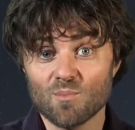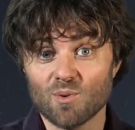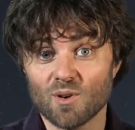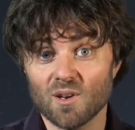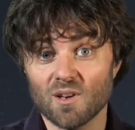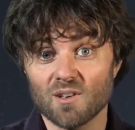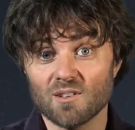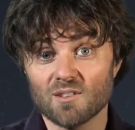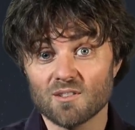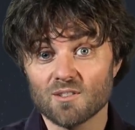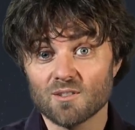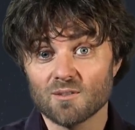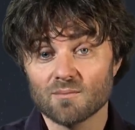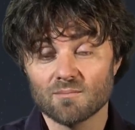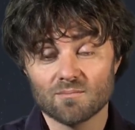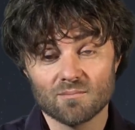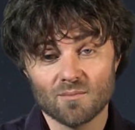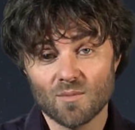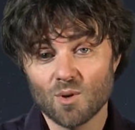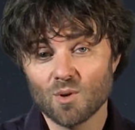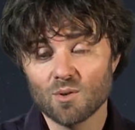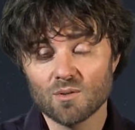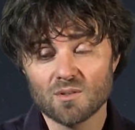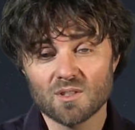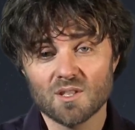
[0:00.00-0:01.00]
prayers,
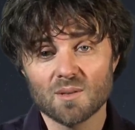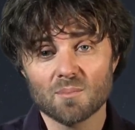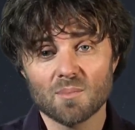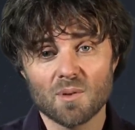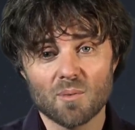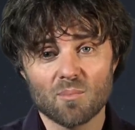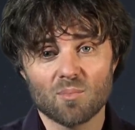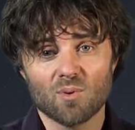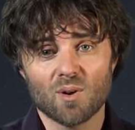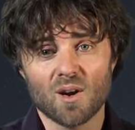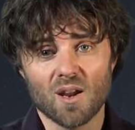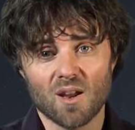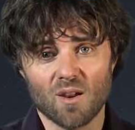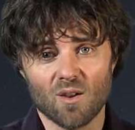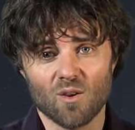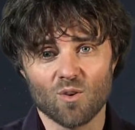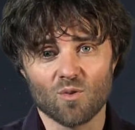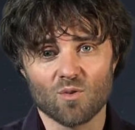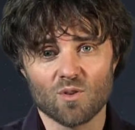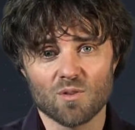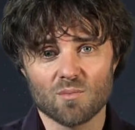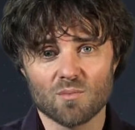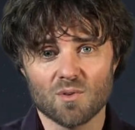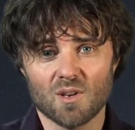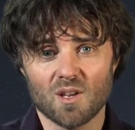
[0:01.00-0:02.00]
or simply pray
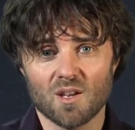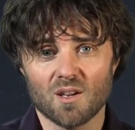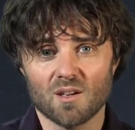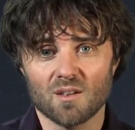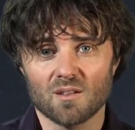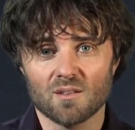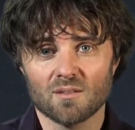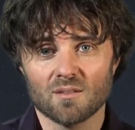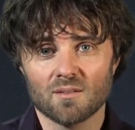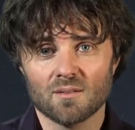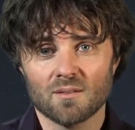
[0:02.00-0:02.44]
along with me now.